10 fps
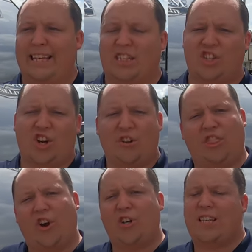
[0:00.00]
this is our
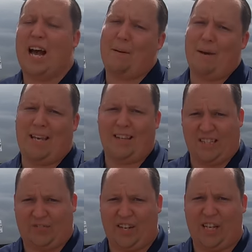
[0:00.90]
third time making
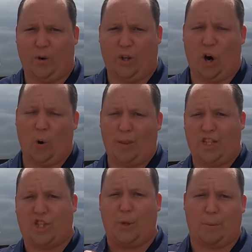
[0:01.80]
this video, y'all,
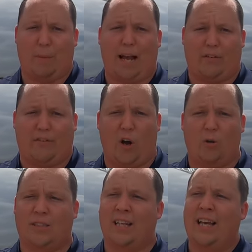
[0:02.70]
with the stupid
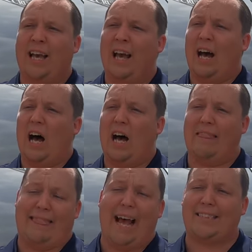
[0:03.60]
microphones.
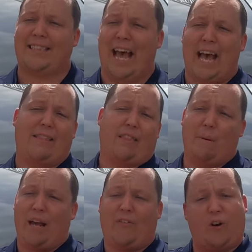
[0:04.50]
Uh, that's that.
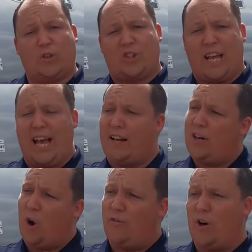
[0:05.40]
The microphones are dead
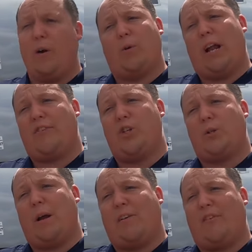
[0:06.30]
and over, and we're never
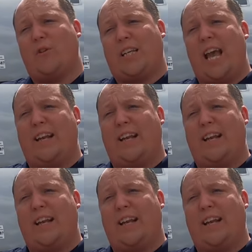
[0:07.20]
using microphones